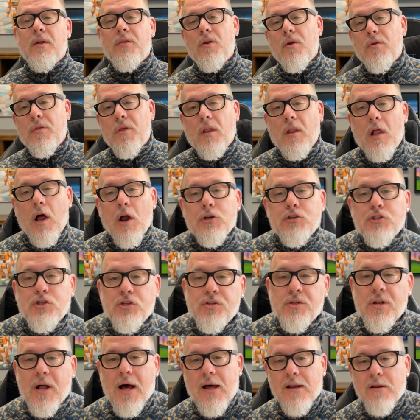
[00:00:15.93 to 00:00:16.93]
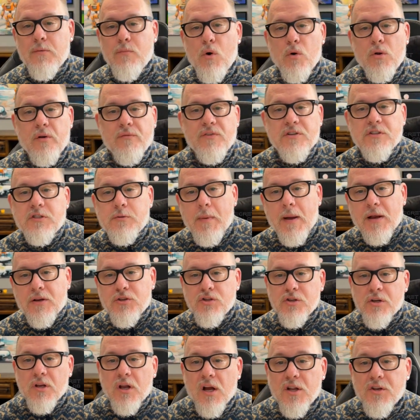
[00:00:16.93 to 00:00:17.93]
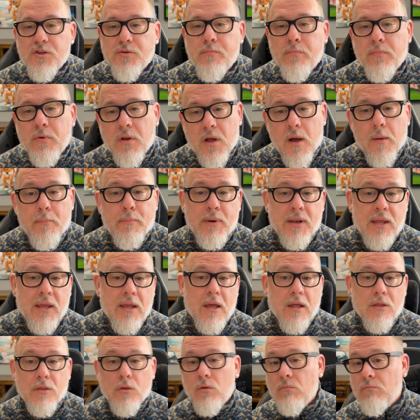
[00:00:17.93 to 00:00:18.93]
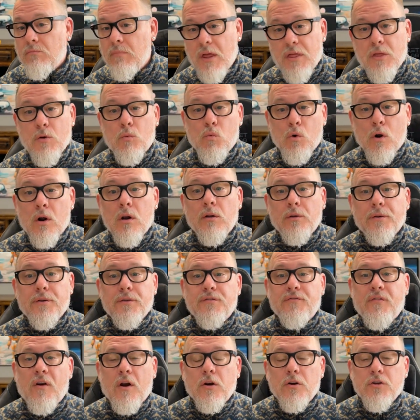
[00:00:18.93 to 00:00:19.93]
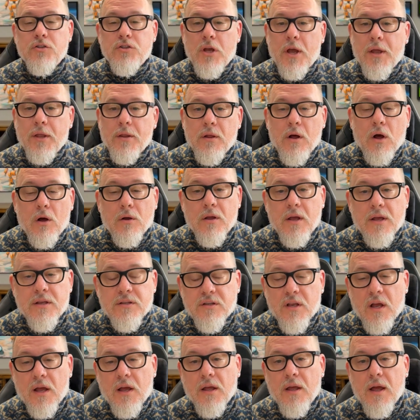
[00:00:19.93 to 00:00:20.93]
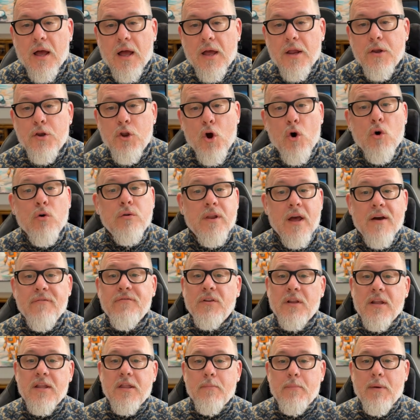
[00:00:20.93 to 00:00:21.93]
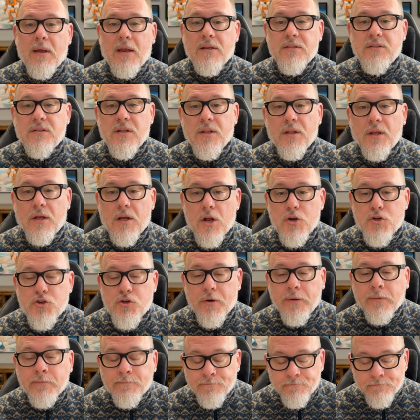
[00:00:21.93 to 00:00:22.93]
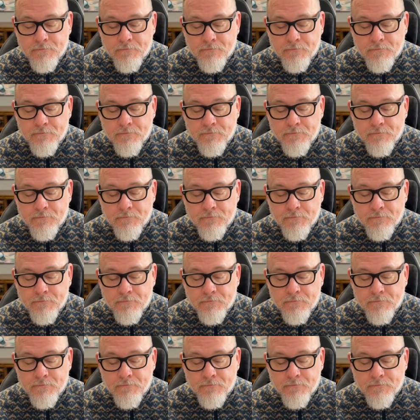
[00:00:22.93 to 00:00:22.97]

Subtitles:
They're the largest automotive inspection company in the world as far as I know, definitely the biggest in the country.